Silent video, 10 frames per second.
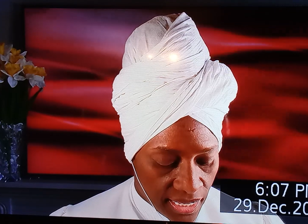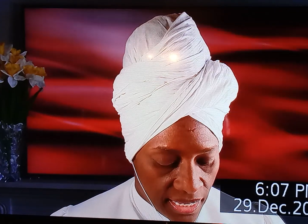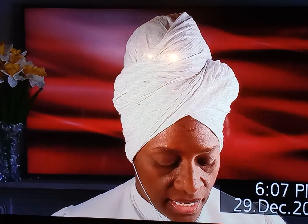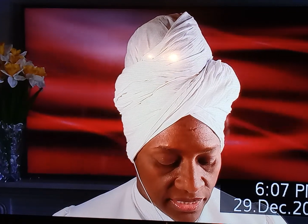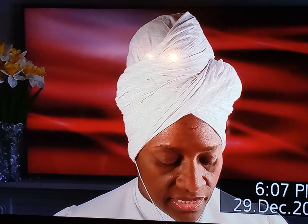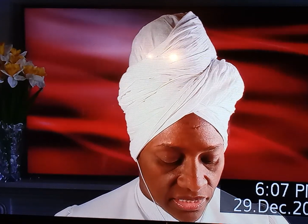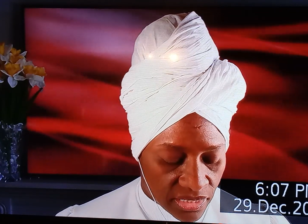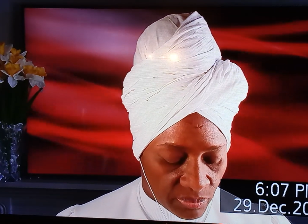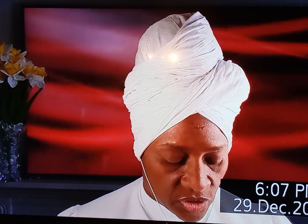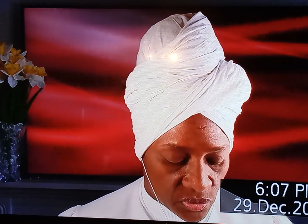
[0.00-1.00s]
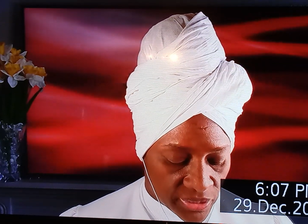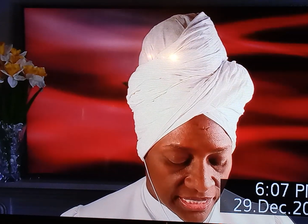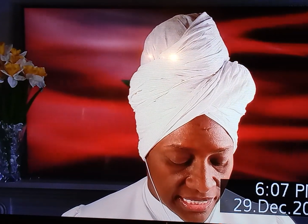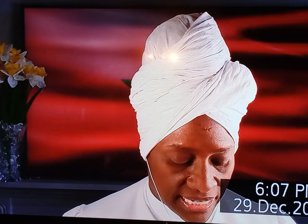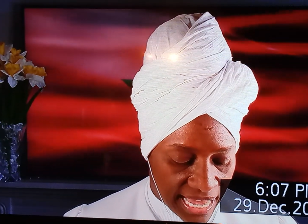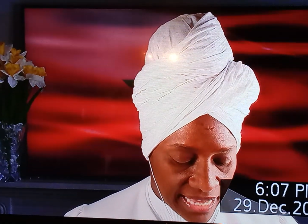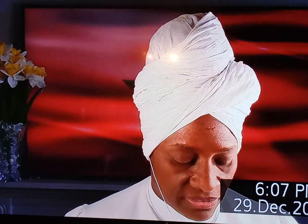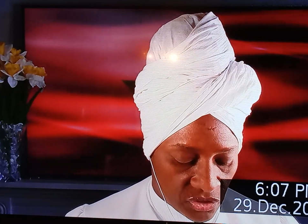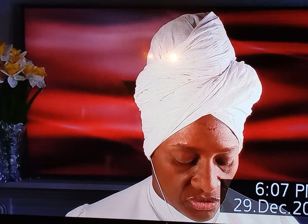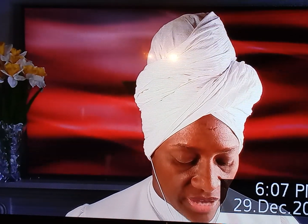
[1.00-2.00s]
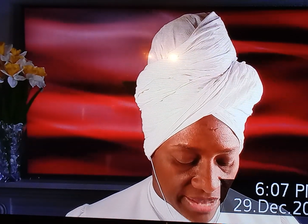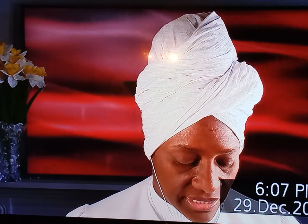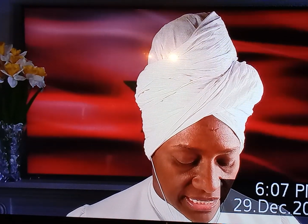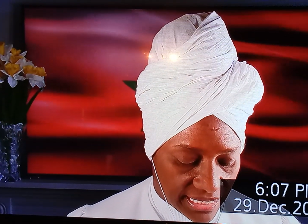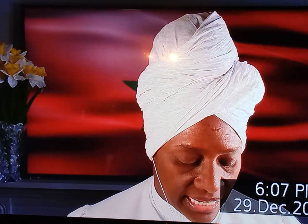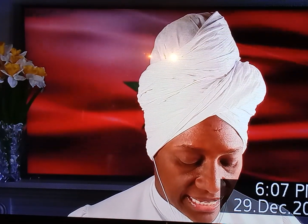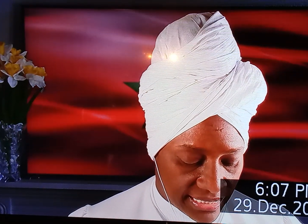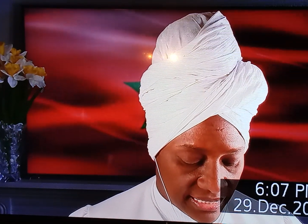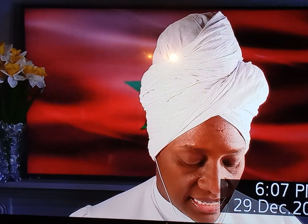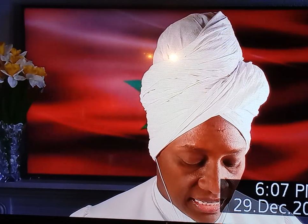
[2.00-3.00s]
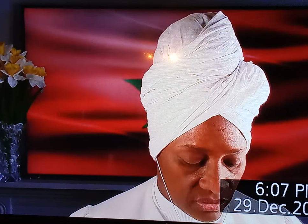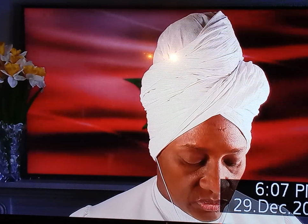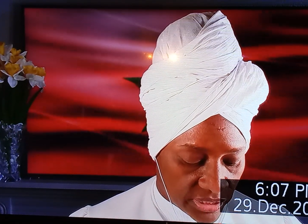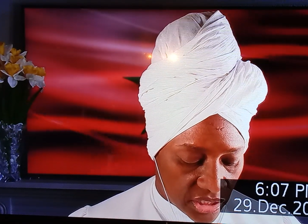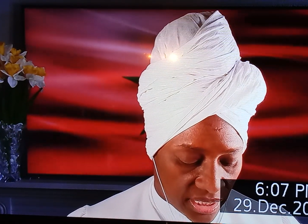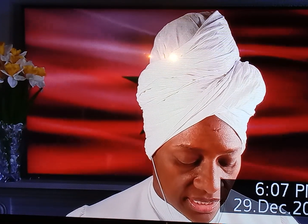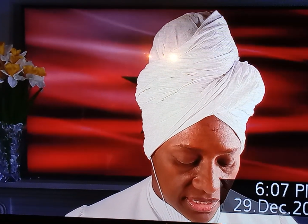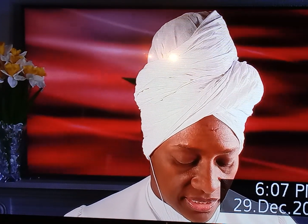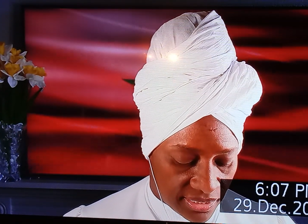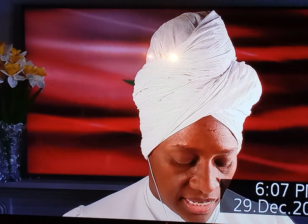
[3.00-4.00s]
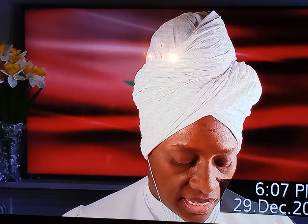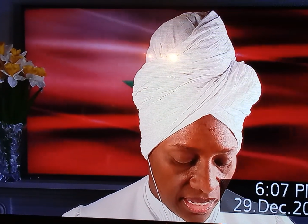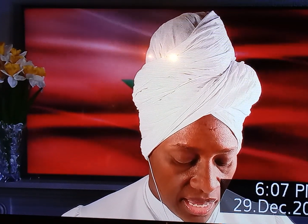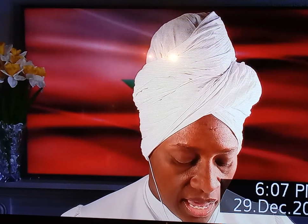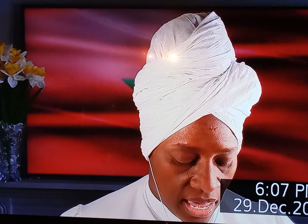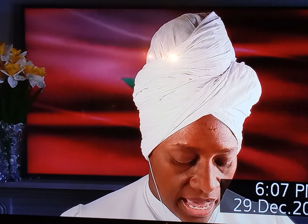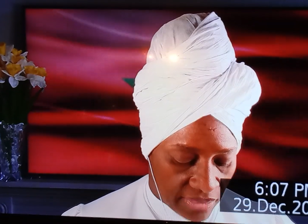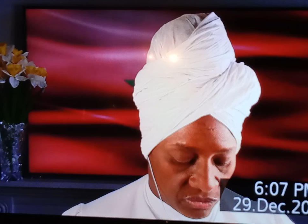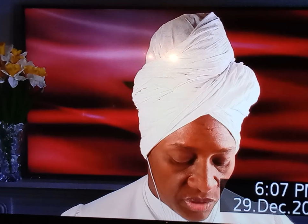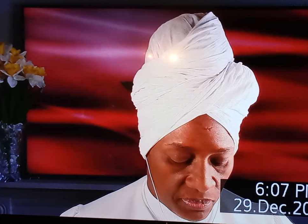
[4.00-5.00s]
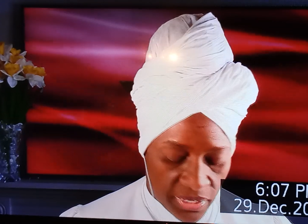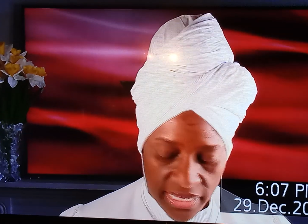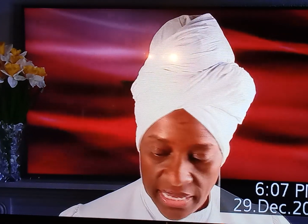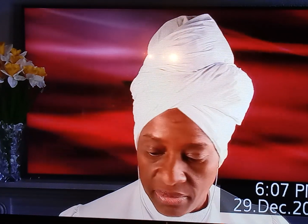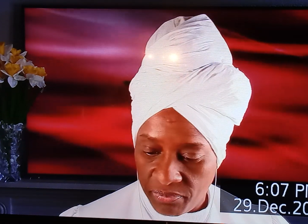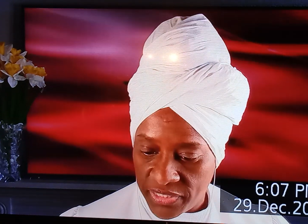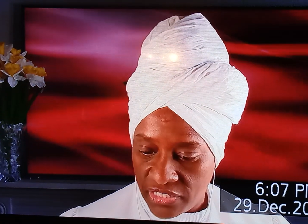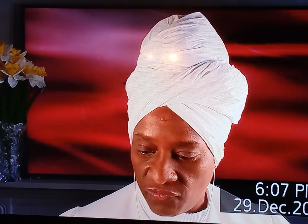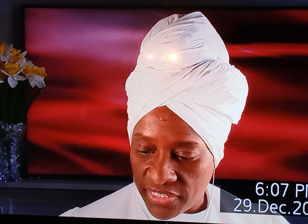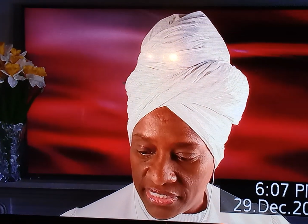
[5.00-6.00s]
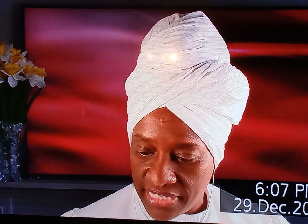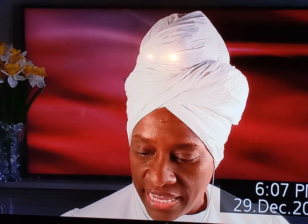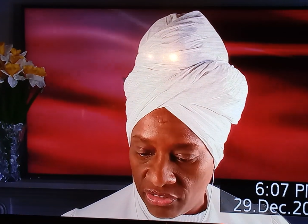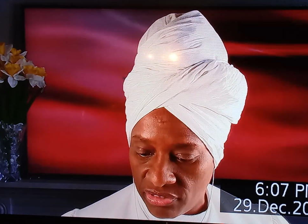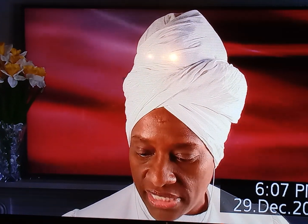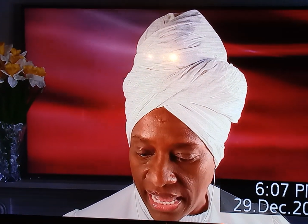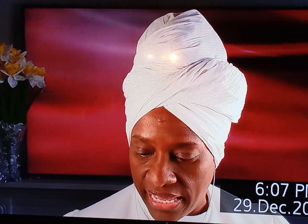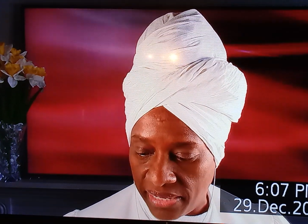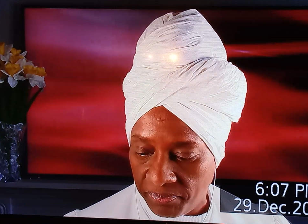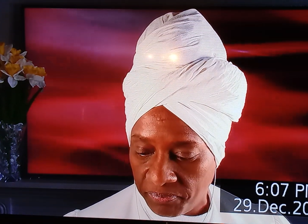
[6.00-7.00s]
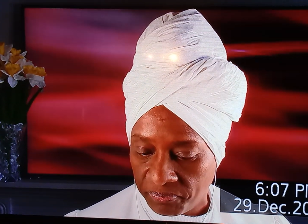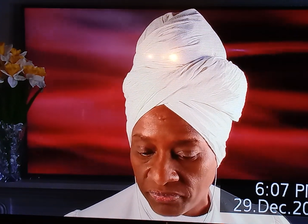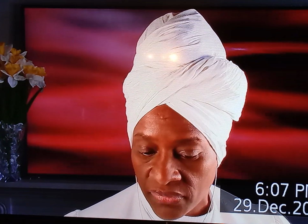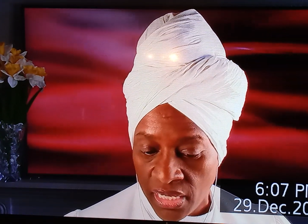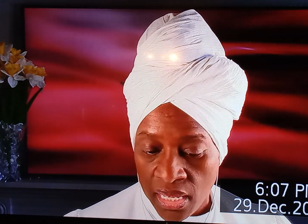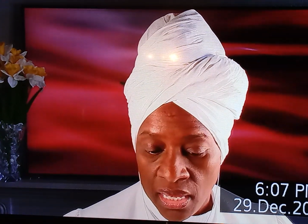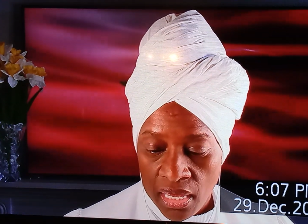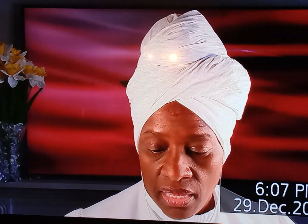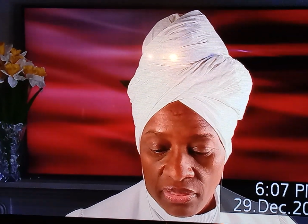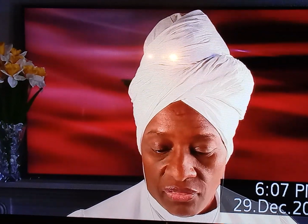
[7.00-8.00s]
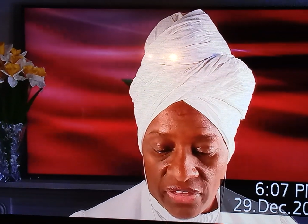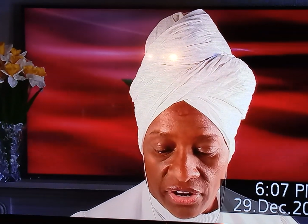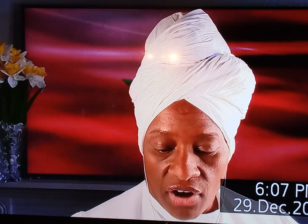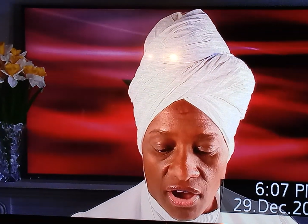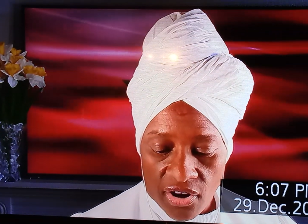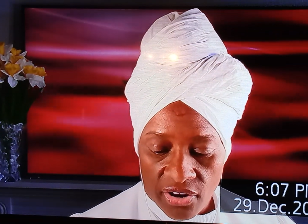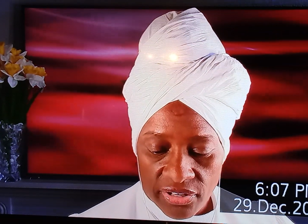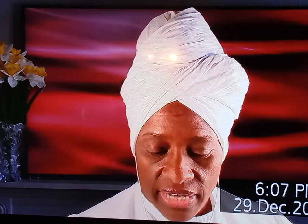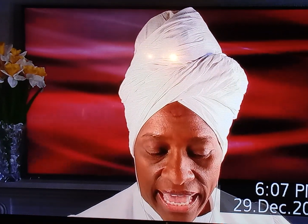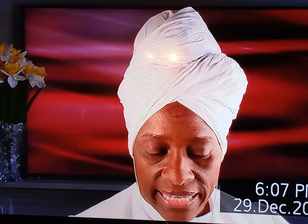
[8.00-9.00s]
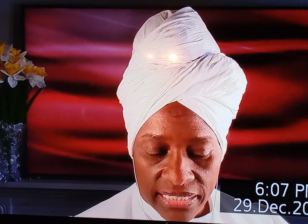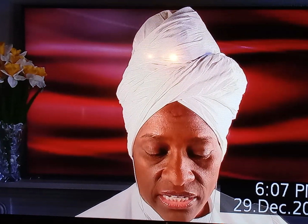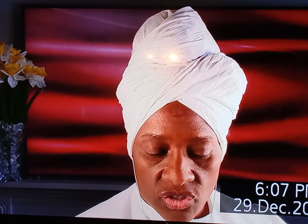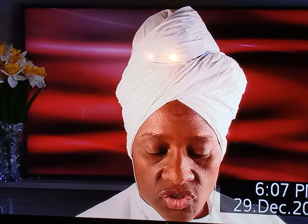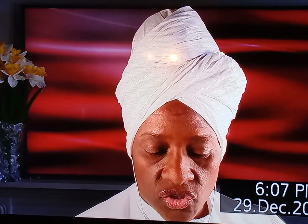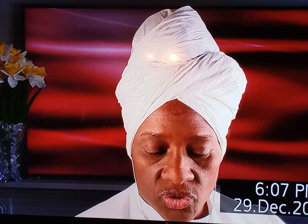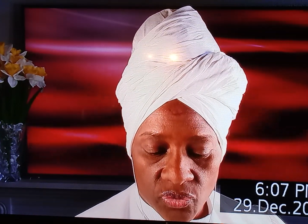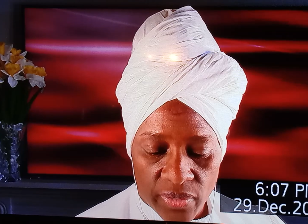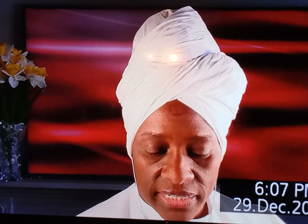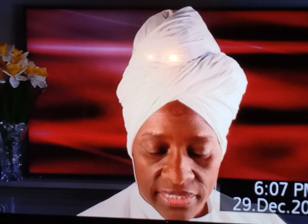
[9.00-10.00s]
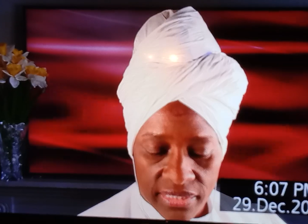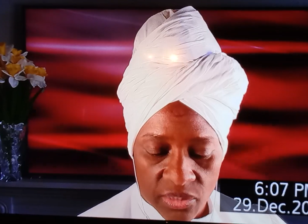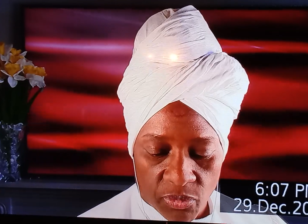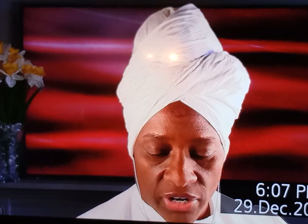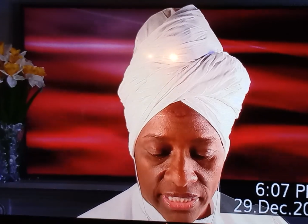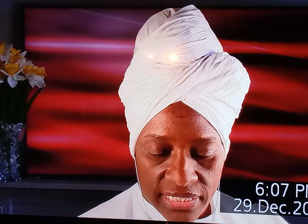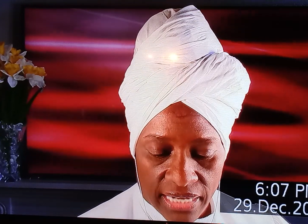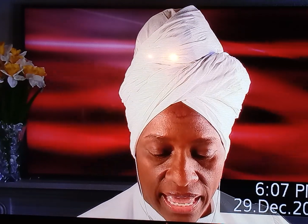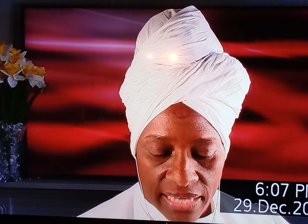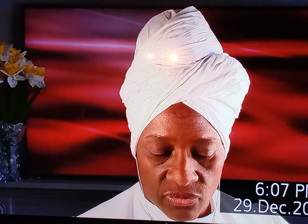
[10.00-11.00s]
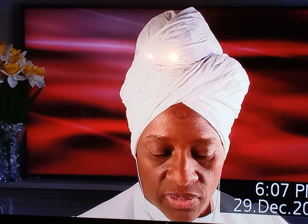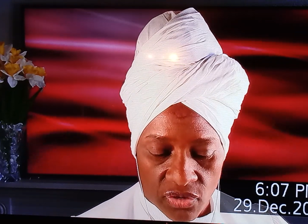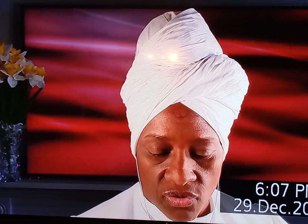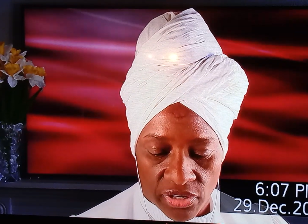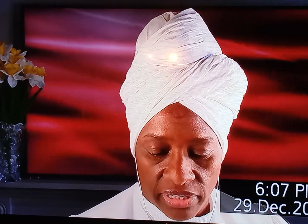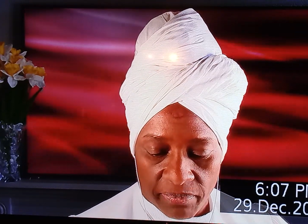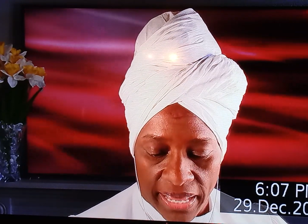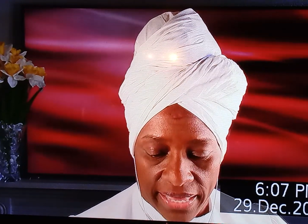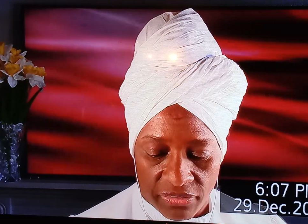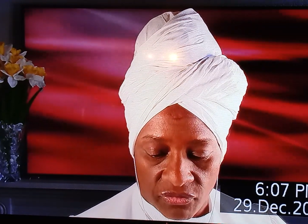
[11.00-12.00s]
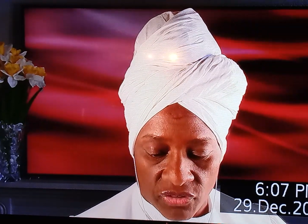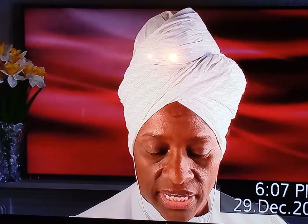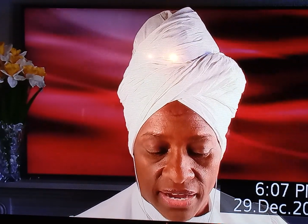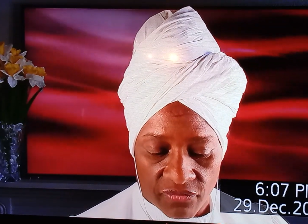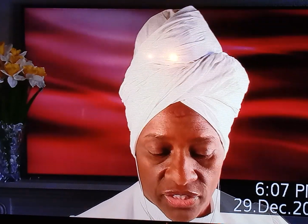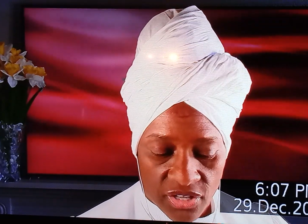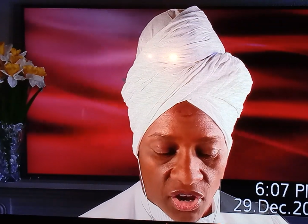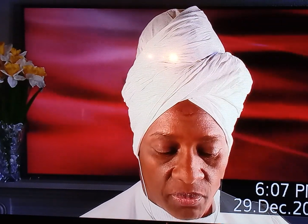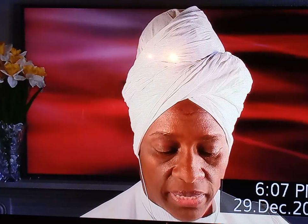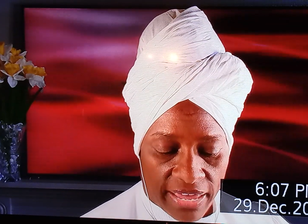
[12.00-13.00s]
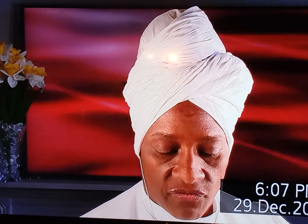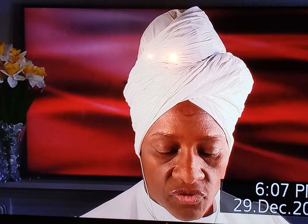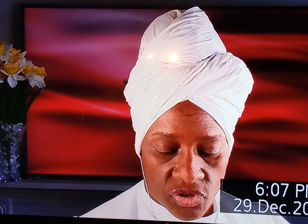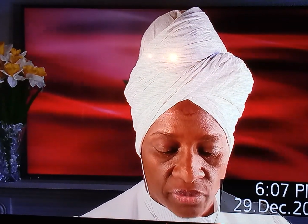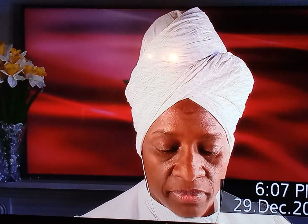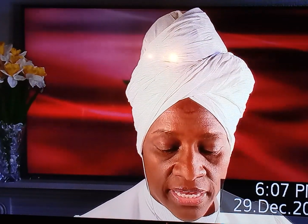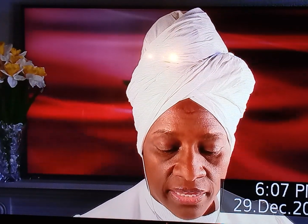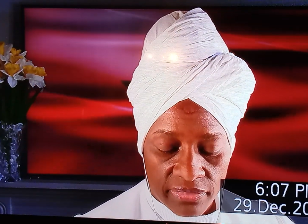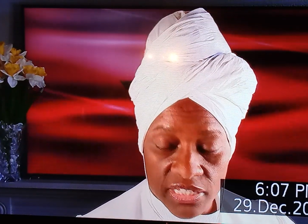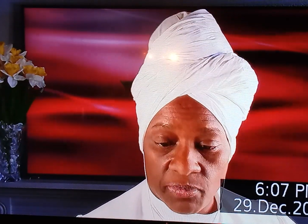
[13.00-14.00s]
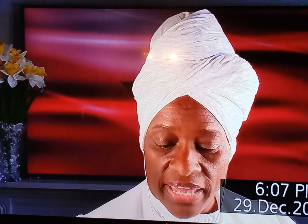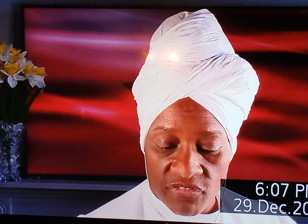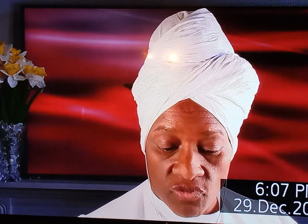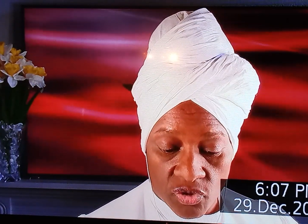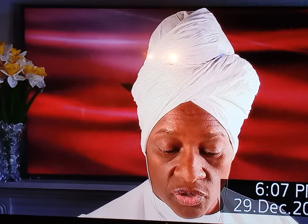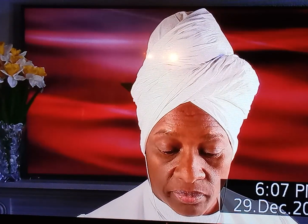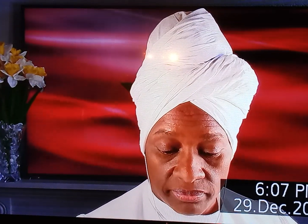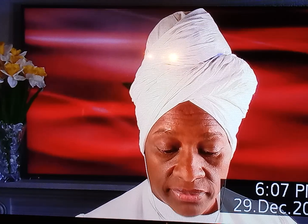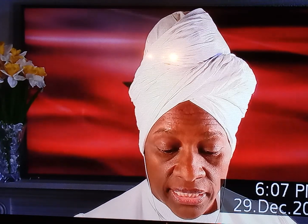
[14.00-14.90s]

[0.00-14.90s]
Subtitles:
is December 29th, 2019, which is today at 3 p.m. Pacific Standard Time. There are at least 2 witnesses present as recorded by the free conference call platform. This platform